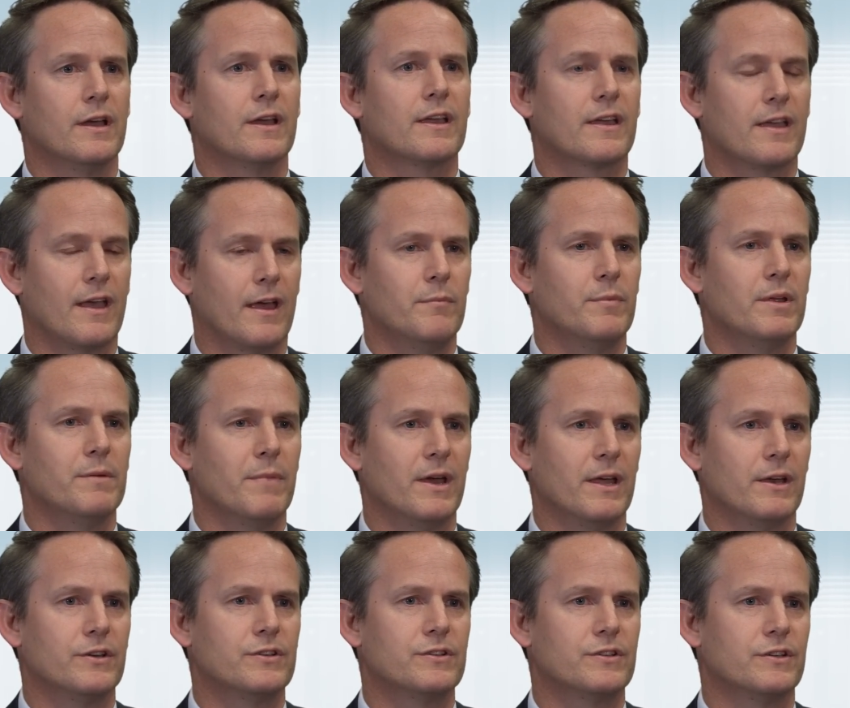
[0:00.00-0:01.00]
can be
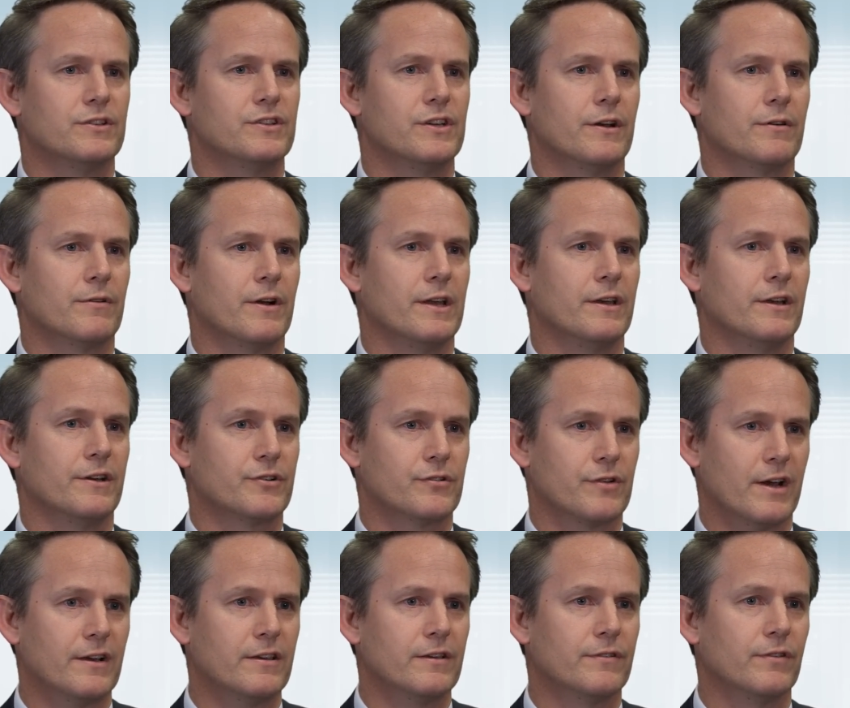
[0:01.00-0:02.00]
managed to generate
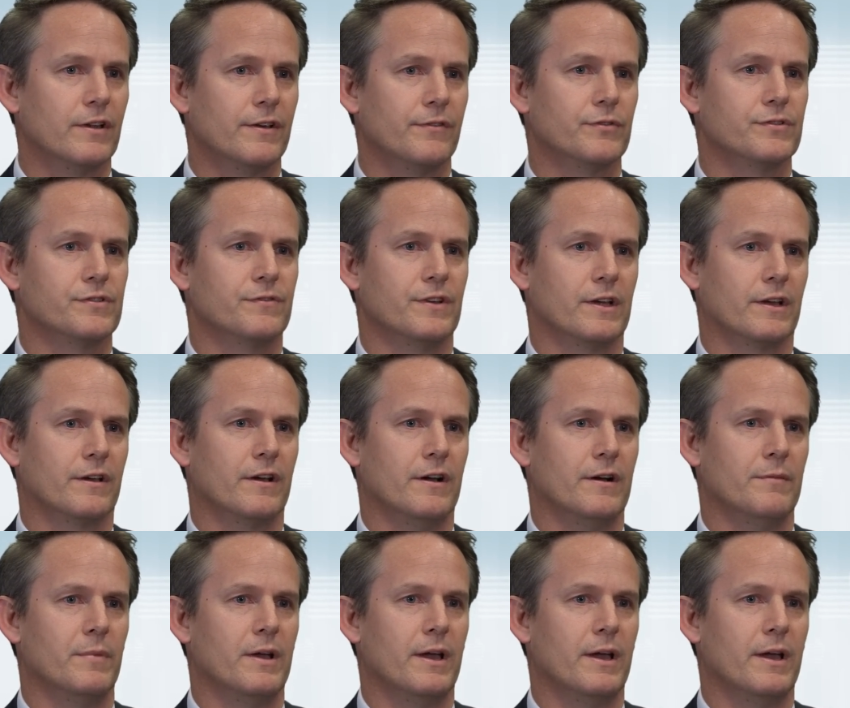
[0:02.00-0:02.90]
attractive levels of income